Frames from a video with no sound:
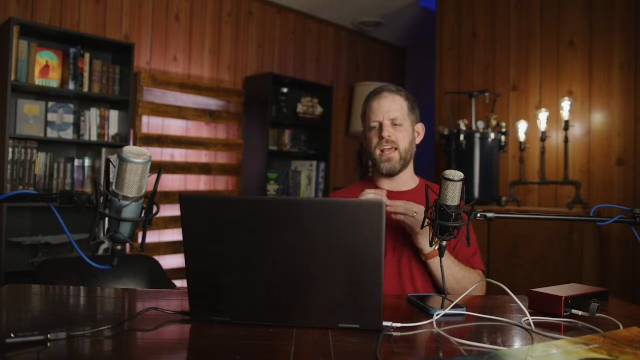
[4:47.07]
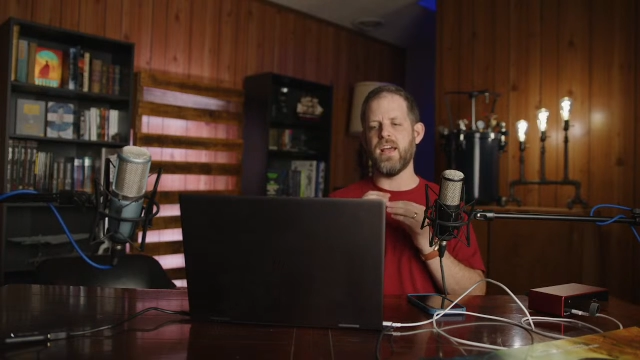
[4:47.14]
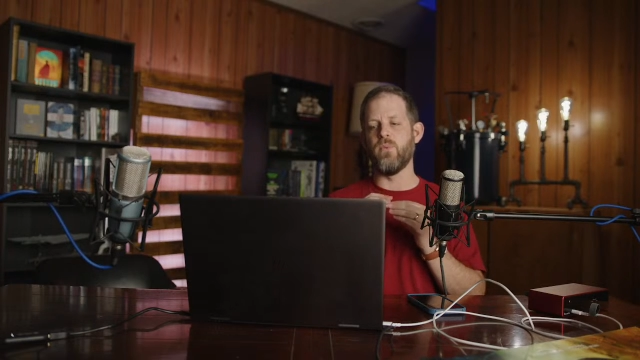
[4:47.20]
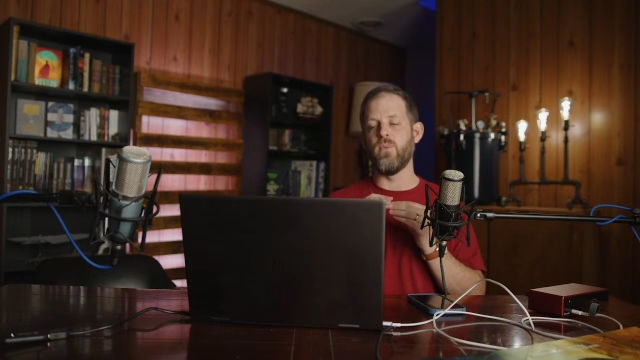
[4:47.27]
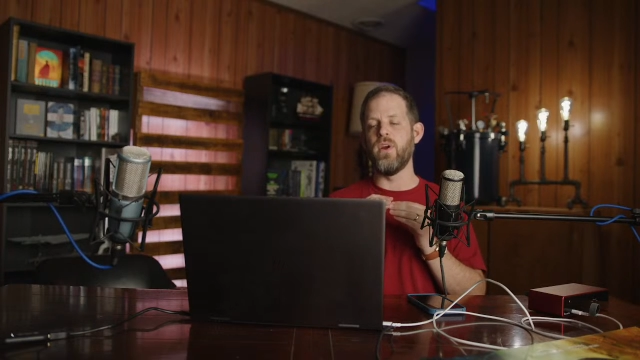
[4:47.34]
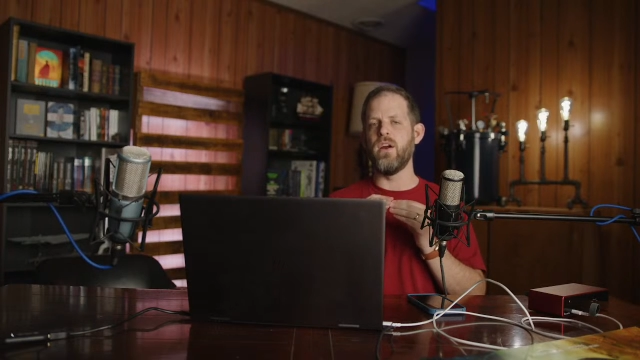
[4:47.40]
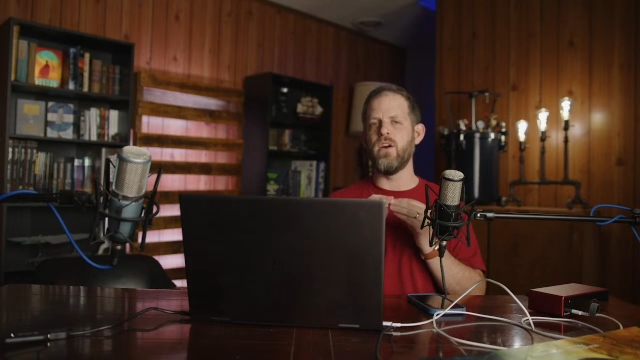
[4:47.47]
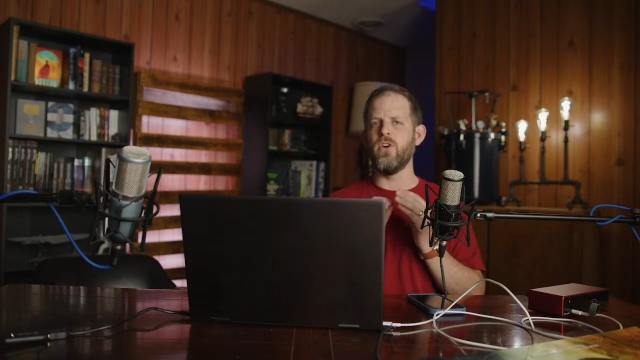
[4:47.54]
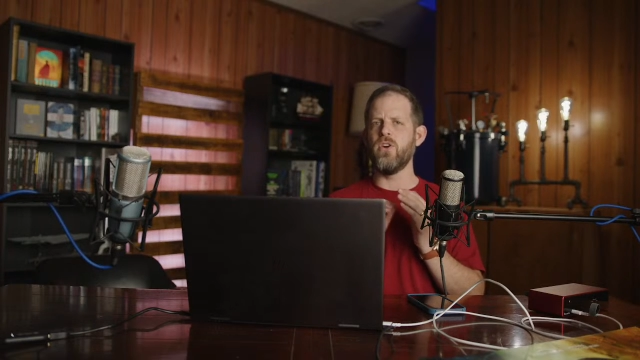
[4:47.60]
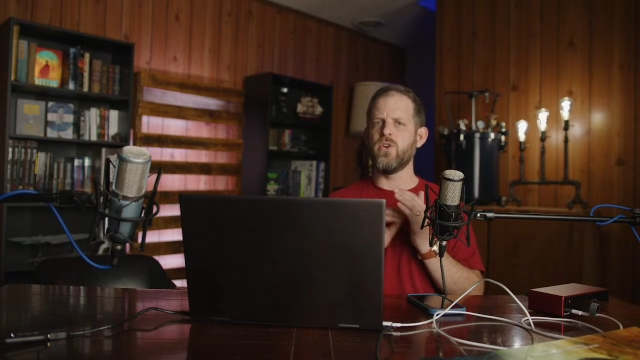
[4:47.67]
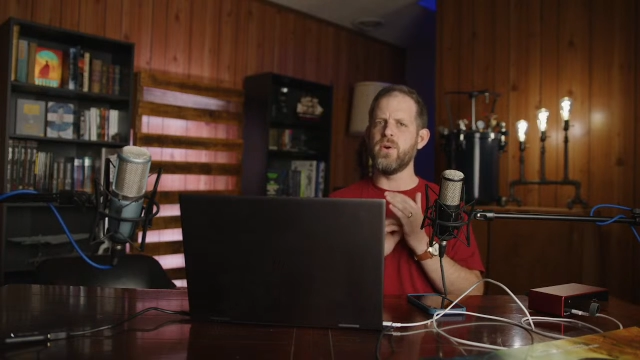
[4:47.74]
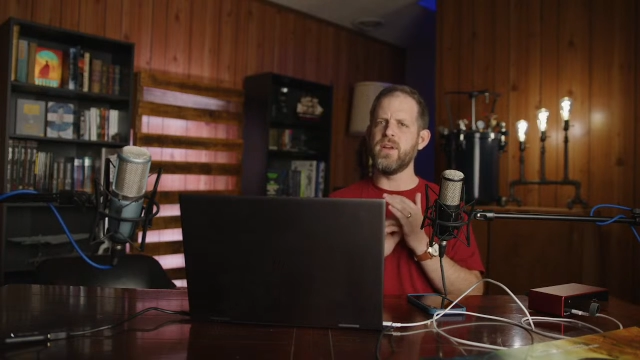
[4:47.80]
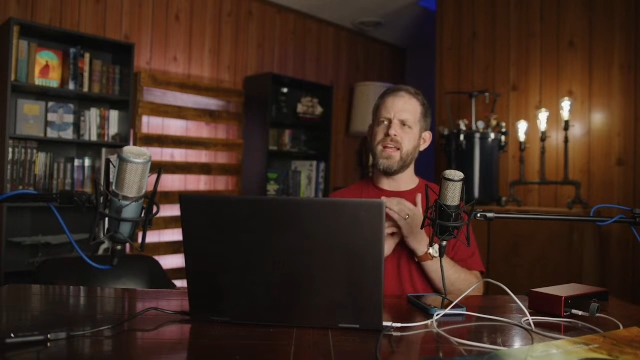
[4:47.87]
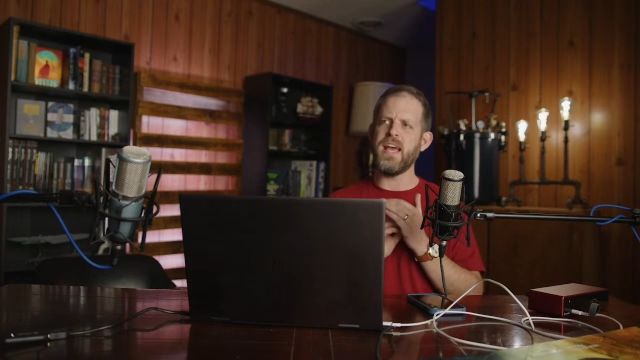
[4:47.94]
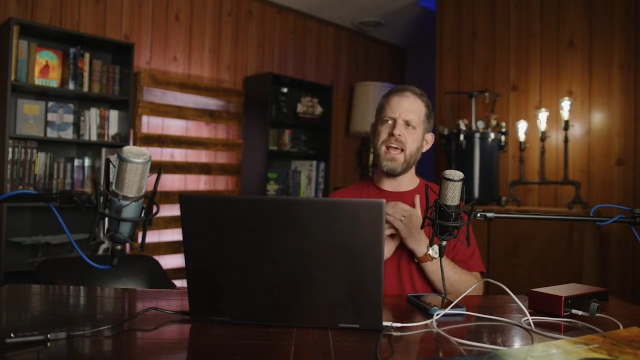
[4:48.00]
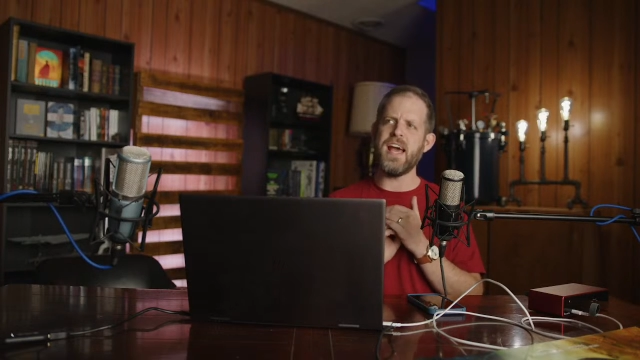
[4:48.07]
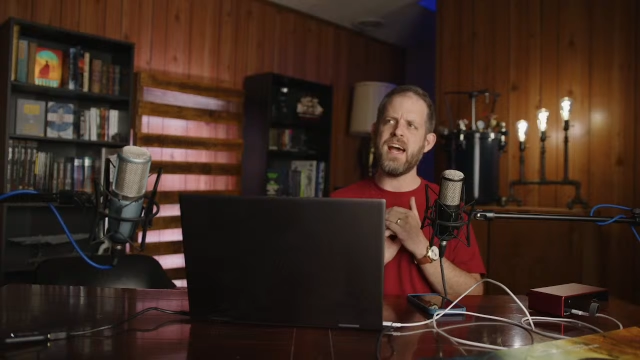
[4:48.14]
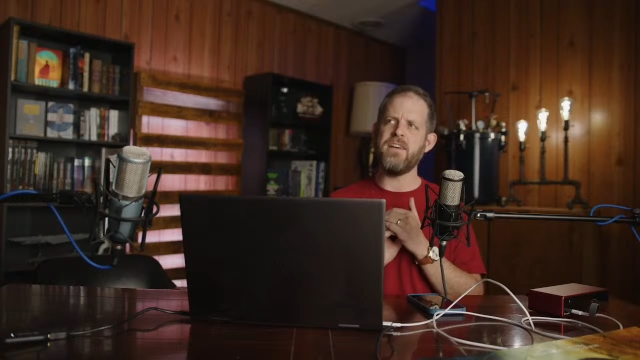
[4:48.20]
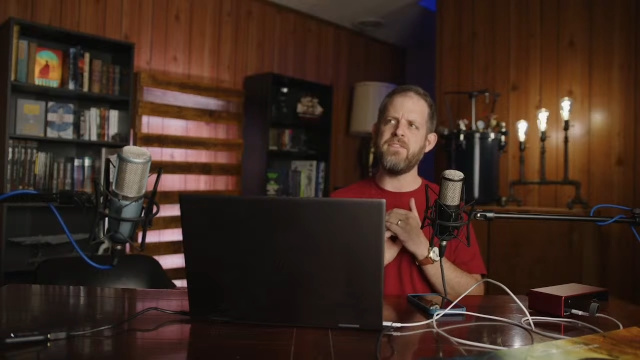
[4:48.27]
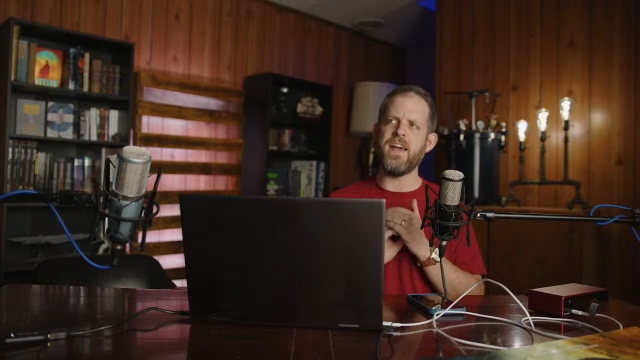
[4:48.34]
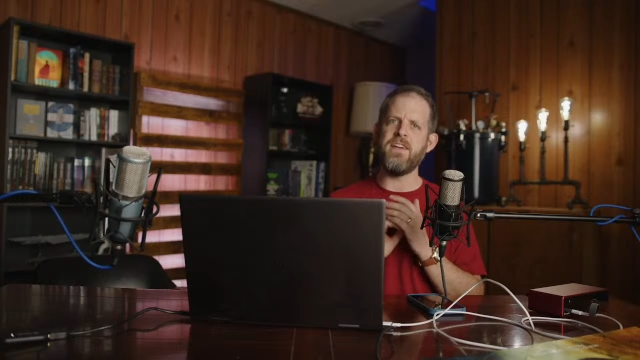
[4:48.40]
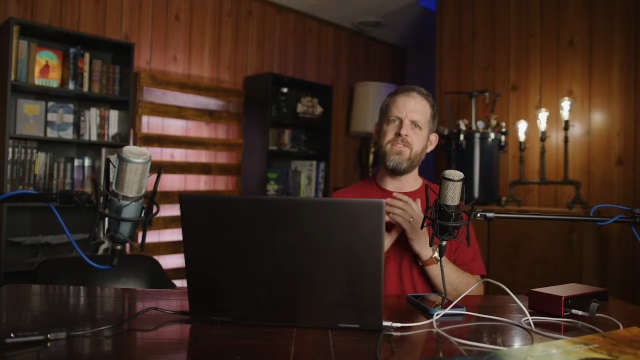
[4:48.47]
And we are going to
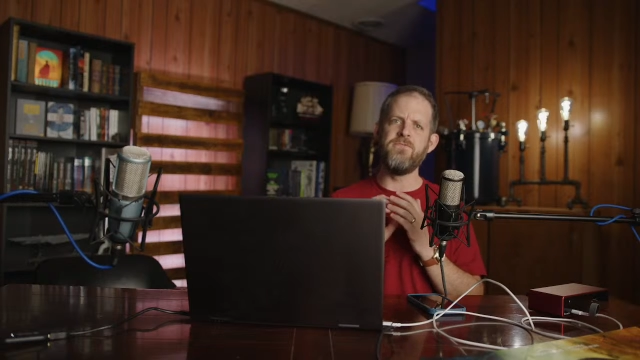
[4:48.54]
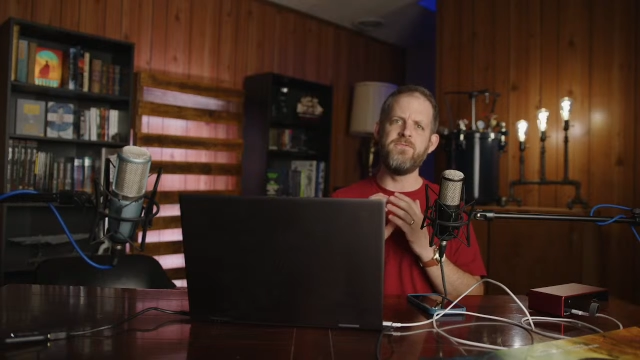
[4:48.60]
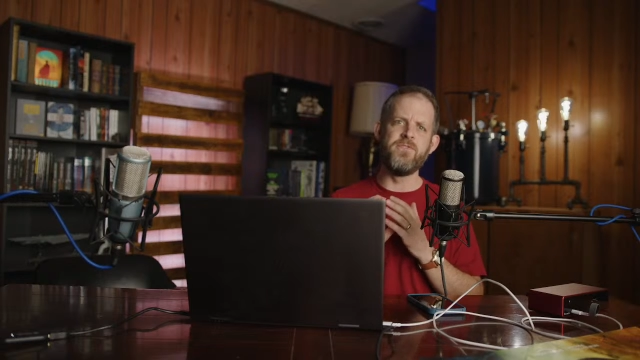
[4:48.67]
have a